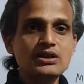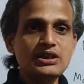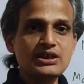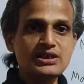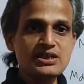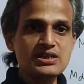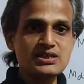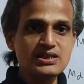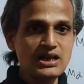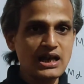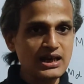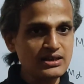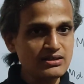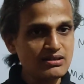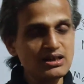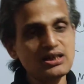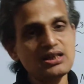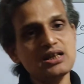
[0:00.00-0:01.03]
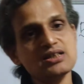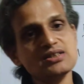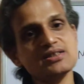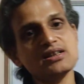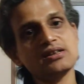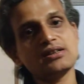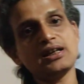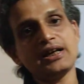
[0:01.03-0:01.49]
it is slightly
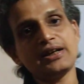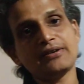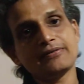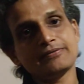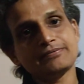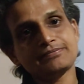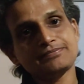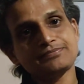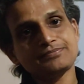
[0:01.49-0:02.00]
lesser than